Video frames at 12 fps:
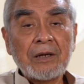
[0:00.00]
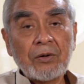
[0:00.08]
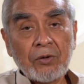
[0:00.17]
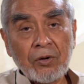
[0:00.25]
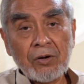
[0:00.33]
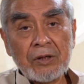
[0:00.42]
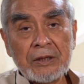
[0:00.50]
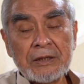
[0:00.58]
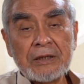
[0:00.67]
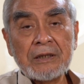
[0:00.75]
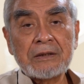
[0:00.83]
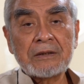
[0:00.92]
All
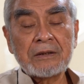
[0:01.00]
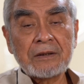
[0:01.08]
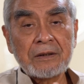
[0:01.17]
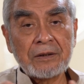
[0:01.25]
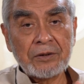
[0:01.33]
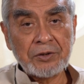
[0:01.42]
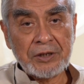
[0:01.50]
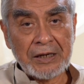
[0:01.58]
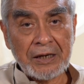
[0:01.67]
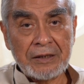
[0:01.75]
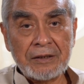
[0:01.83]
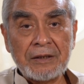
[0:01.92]
these
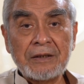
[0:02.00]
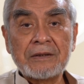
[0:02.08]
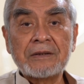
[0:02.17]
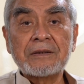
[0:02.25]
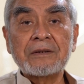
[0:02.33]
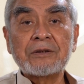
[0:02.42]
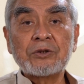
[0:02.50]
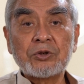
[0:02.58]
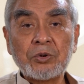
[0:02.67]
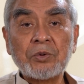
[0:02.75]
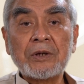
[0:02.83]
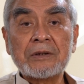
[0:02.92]
realities
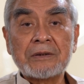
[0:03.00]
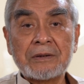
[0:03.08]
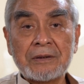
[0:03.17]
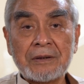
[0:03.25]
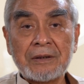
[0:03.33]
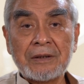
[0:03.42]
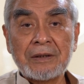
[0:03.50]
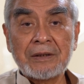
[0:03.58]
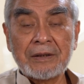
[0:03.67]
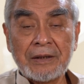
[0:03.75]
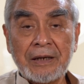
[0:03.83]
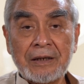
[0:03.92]
show us
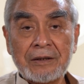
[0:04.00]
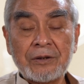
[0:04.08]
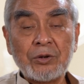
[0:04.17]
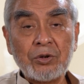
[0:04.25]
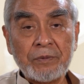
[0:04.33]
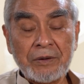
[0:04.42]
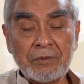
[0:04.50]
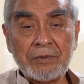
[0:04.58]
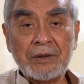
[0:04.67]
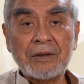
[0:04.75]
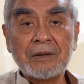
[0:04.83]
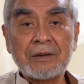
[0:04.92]
that human
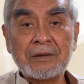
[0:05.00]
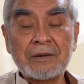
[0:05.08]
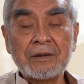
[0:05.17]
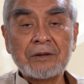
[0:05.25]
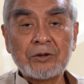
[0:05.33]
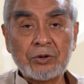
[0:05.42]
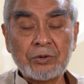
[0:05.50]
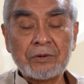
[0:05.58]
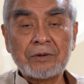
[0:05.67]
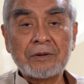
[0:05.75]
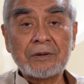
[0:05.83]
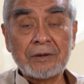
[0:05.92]
being
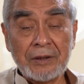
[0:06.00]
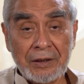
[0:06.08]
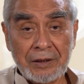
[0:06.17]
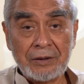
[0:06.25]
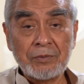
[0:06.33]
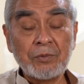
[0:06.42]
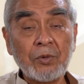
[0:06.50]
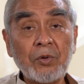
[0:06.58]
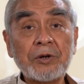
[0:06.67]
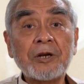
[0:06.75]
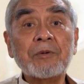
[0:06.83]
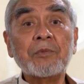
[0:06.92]
should think
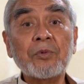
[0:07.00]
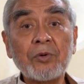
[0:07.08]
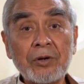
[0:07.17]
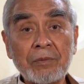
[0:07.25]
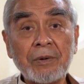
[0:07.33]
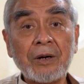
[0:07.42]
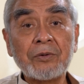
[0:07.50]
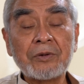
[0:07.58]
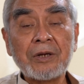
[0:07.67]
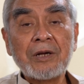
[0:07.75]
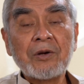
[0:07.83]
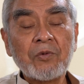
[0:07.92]
more and more about
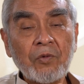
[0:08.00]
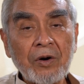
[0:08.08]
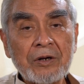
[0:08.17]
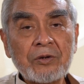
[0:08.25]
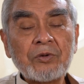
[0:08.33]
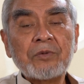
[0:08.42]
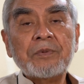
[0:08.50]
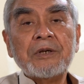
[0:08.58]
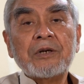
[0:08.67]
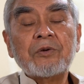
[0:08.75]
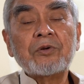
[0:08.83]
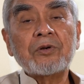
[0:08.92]
what could be
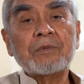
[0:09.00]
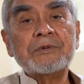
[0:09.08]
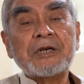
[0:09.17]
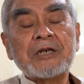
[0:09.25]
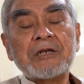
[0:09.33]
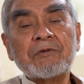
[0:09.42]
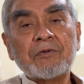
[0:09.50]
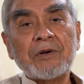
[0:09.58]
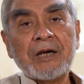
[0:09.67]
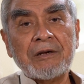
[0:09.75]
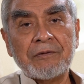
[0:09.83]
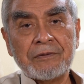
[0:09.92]
a good objective of
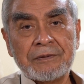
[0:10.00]
life.